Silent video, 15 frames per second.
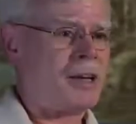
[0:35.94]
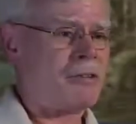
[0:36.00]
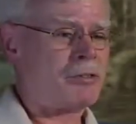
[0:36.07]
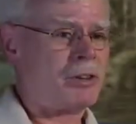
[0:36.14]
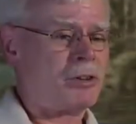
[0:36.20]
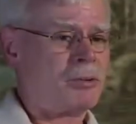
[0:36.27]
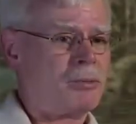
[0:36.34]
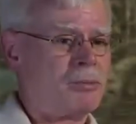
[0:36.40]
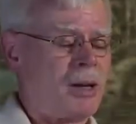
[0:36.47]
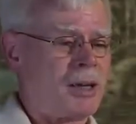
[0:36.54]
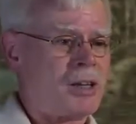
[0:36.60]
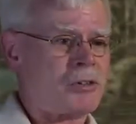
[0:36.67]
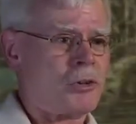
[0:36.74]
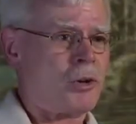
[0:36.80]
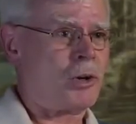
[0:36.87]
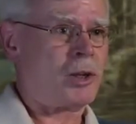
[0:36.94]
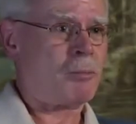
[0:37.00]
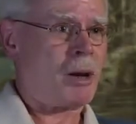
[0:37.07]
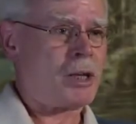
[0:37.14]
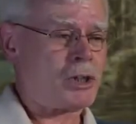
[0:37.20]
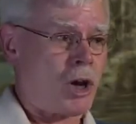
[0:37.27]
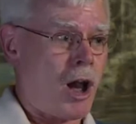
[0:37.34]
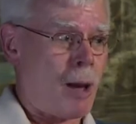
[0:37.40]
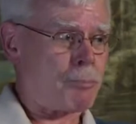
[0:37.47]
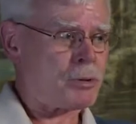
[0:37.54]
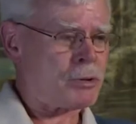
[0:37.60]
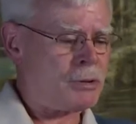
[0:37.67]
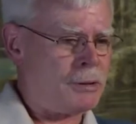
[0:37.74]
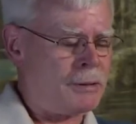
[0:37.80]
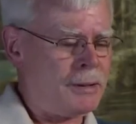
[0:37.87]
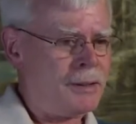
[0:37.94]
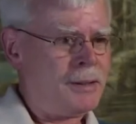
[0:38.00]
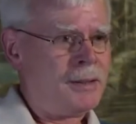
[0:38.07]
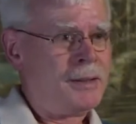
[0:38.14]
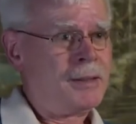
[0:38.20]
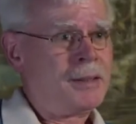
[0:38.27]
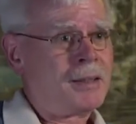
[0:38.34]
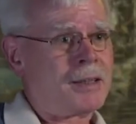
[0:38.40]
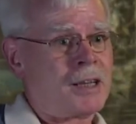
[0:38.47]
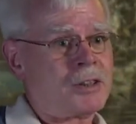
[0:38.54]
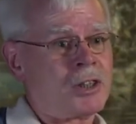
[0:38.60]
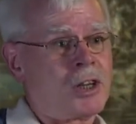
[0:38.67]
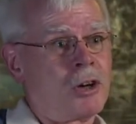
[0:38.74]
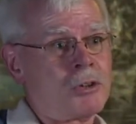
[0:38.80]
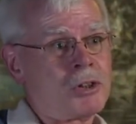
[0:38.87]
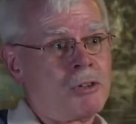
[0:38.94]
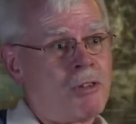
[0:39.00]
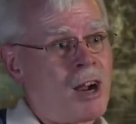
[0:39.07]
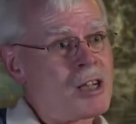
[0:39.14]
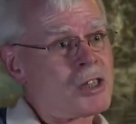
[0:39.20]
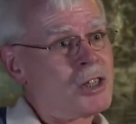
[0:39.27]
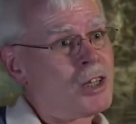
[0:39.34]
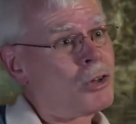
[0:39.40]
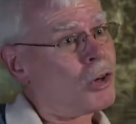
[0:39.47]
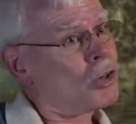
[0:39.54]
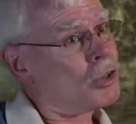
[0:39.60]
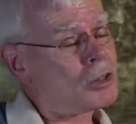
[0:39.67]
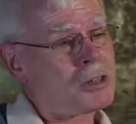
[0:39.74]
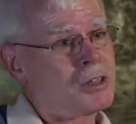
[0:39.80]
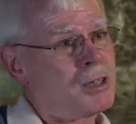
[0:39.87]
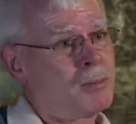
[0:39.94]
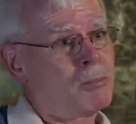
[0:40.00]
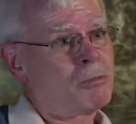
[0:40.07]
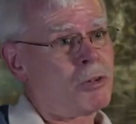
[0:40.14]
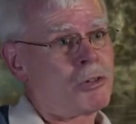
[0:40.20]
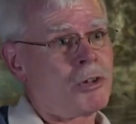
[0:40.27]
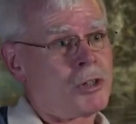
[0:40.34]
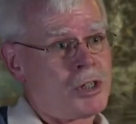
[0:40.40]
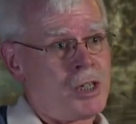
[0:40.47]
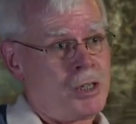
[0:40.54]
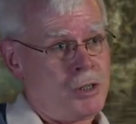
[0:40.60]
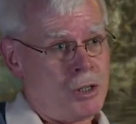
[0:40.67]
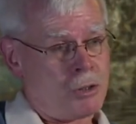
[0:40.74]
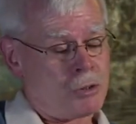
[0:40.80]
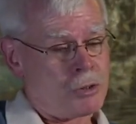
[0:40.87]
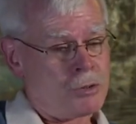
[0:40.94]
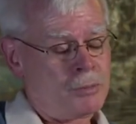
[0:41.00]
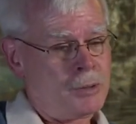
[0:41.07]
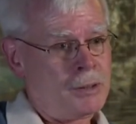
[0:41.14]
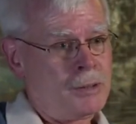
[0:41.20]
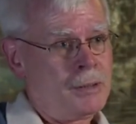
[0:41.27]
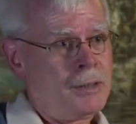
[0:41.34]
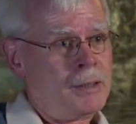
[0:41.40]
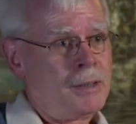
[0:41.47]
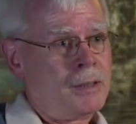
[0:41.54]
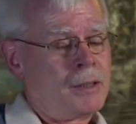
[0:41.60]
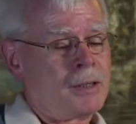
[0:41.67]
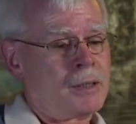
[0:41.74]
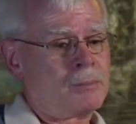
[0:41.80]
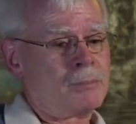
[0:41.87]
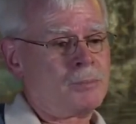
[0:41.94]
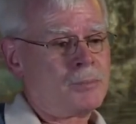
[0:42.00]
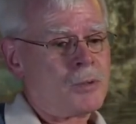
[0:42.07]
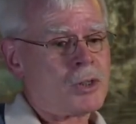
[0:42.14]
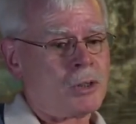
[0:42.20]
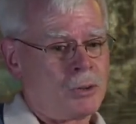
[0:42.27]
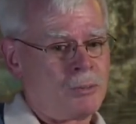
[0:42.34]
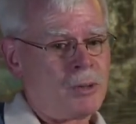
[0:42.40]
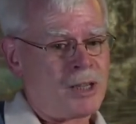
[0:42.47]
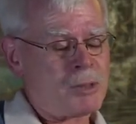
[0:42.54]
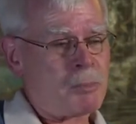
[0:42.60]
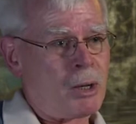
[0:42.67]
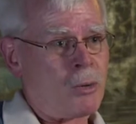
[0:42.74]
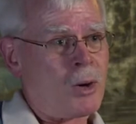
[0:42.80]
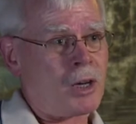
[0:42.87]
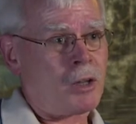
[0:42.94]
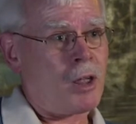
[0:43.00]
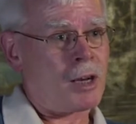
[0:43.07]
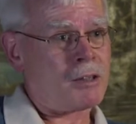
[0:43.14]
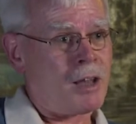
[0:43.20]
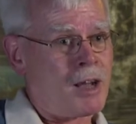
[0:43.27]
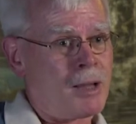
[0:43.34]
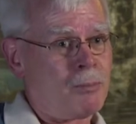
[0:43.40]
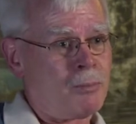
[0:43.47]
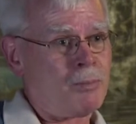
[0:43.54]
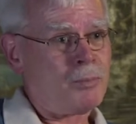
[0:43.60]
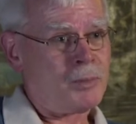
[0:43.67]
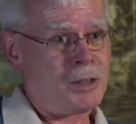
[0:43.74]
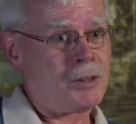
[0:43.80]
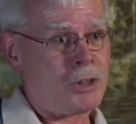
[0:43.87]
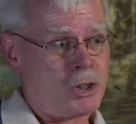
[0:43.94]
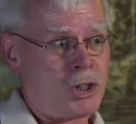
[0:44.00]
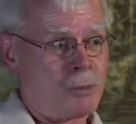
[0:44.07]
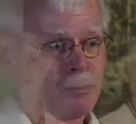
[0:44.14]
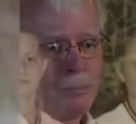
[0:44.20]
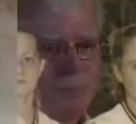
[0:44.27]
after I guess earning my chops, got to coach the varsity girl team for 13 years. Um, so I spent quite a lot of time in the gym.